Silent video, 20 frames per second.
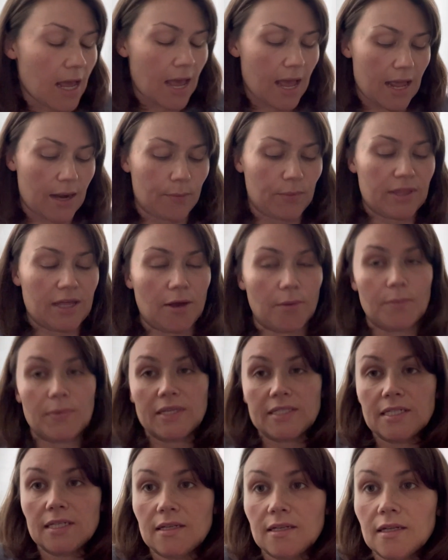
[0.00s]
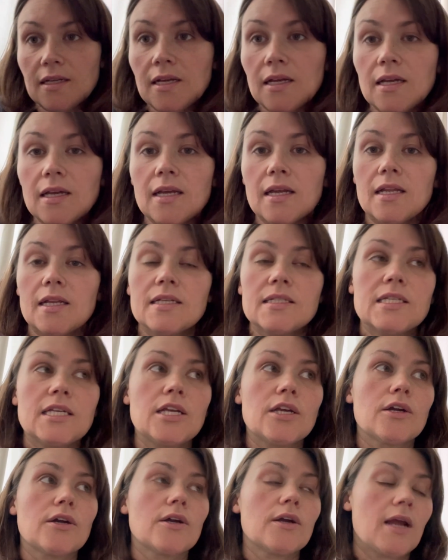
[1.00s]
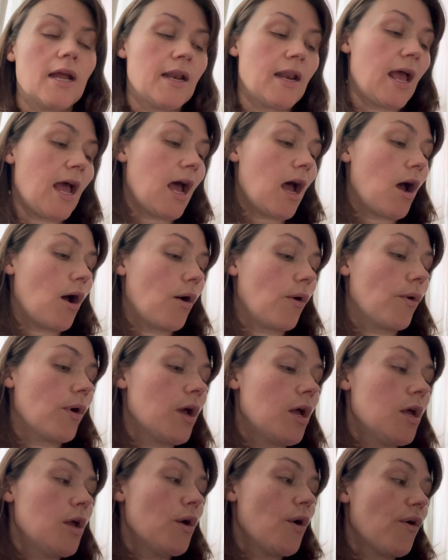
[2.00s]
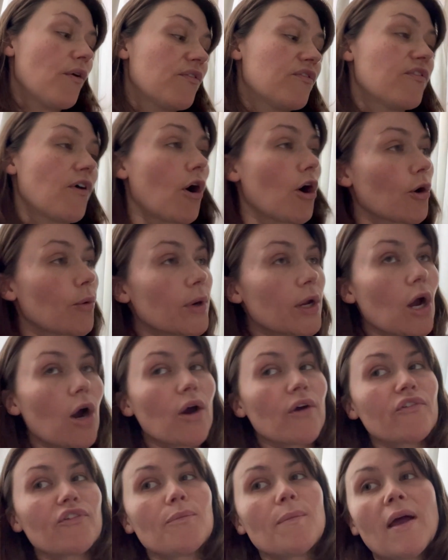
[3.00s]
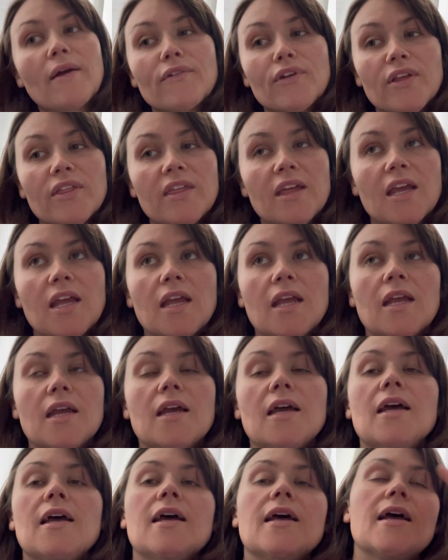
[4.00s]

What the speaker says: And with how busy it is here and how far we are from everything